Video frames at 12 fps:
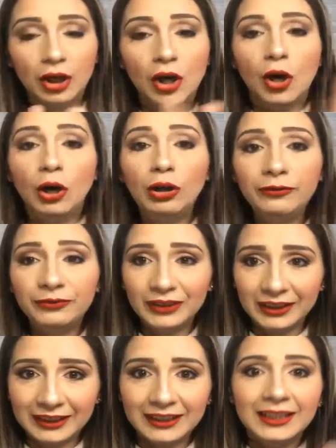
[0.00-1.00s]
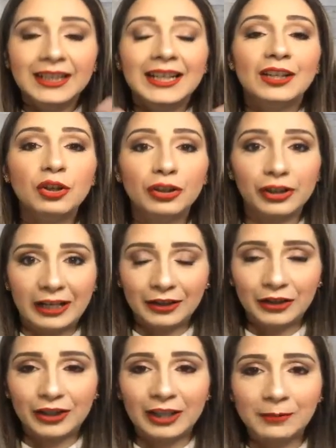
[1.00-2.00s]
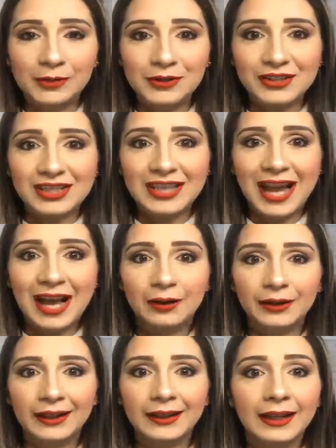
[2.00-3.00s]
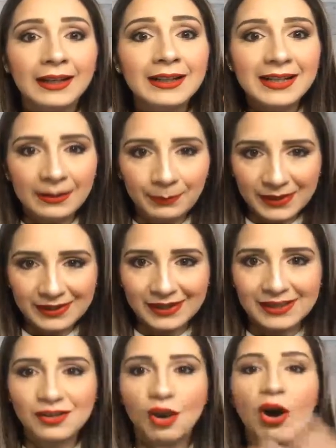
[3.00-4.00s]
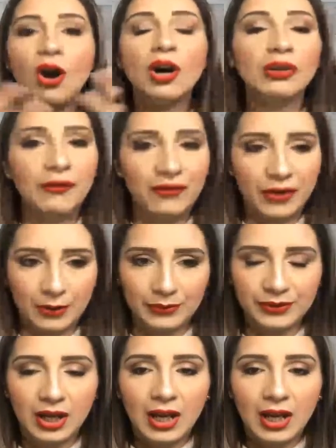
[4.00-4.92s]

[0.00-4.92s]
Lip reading: hopefully you're able to see how it encompasses all of those